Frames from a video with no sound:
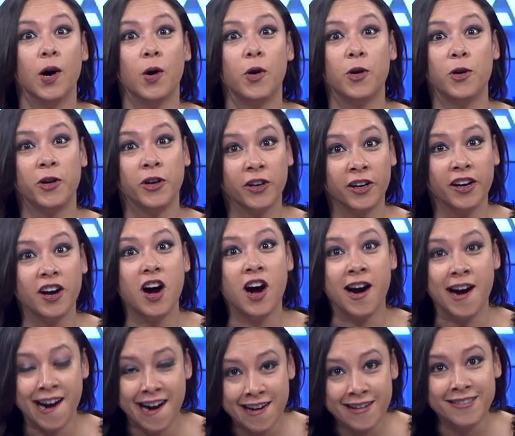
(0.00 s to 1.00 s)
Or
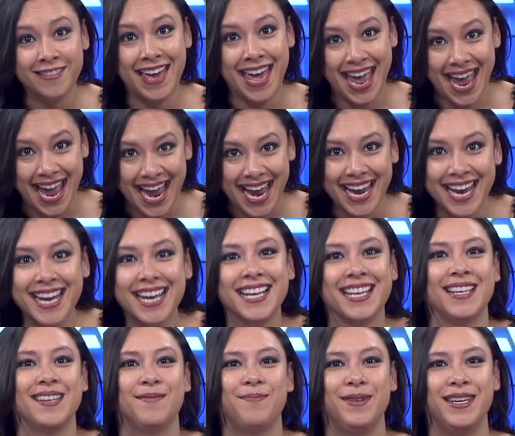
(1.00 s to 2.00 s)
are they?
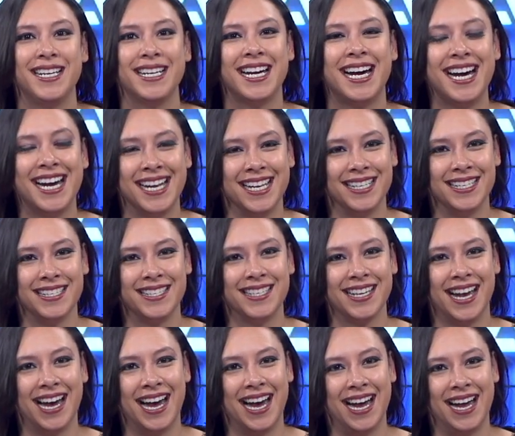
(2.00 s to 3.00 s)
Because
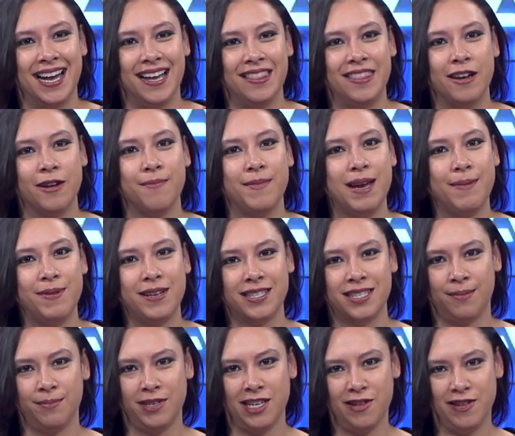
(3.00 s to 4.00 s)
uh, there may be
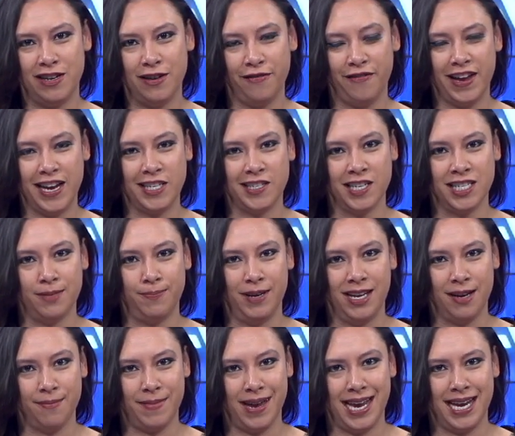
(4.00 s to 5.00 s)
some new innovations
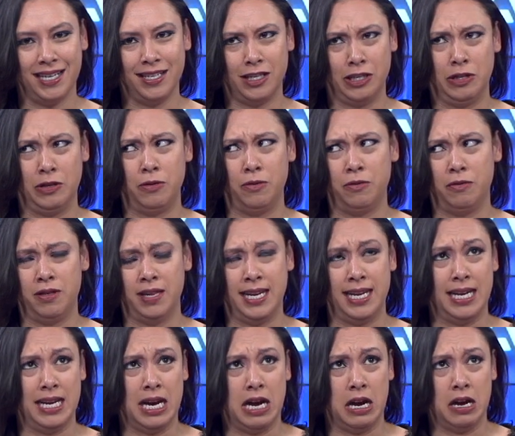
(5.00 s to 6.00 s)
being made to
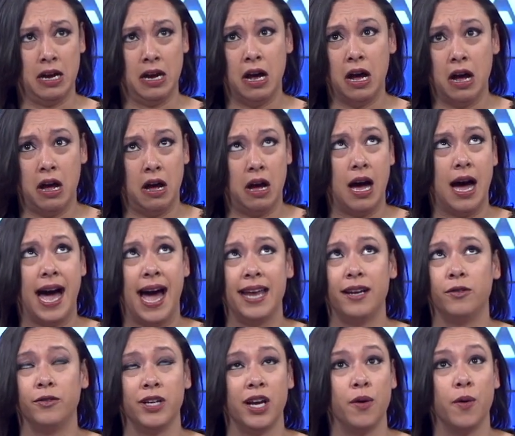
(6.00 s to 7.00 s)
the, I
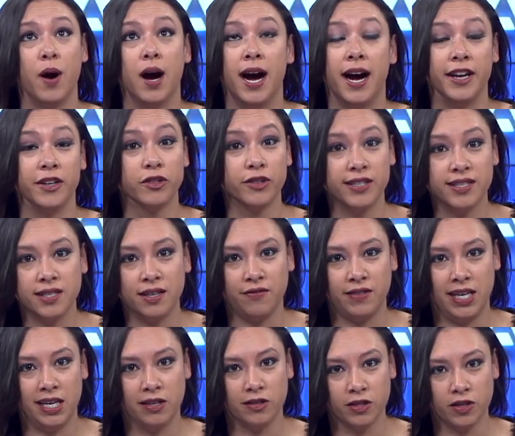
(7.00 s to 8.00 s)
don't know, hundreds of
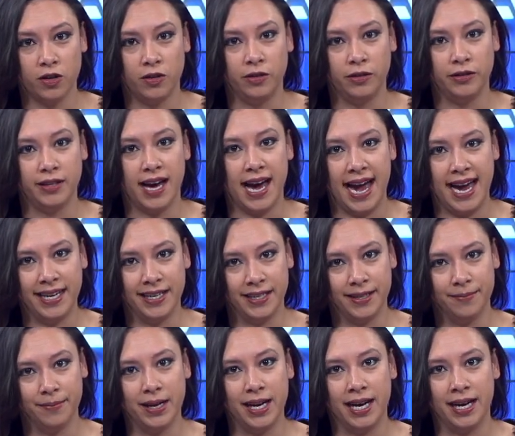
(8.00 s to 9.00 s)
years old
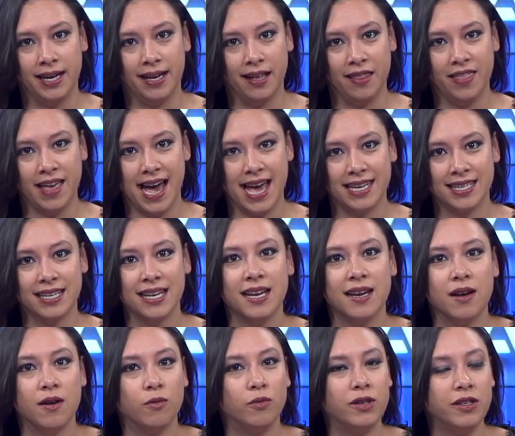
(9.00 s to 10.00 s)
item uh, that
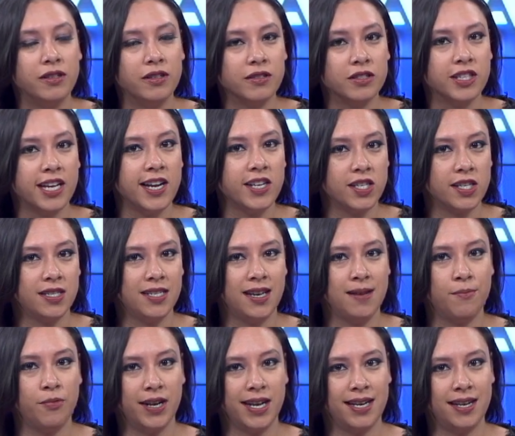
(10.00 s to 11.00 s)
will change it
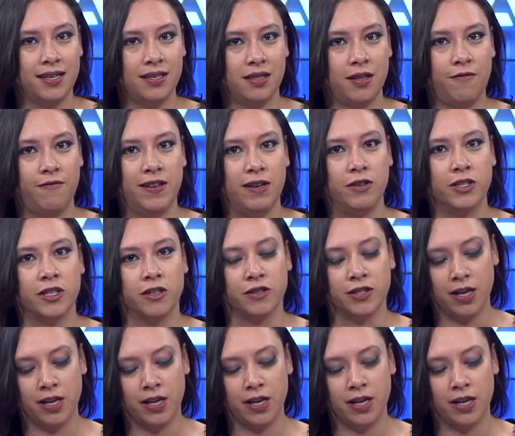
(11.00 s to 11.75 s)
and bring it into the future.